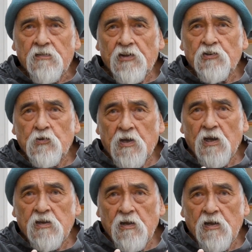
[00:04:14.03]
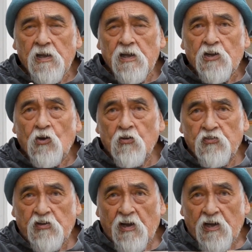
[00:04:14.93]
than you get in an
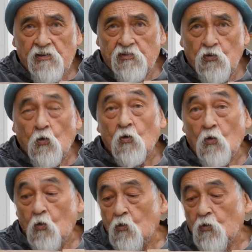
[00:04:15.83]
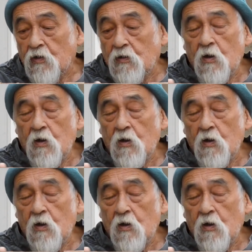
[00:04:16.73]
oxidized or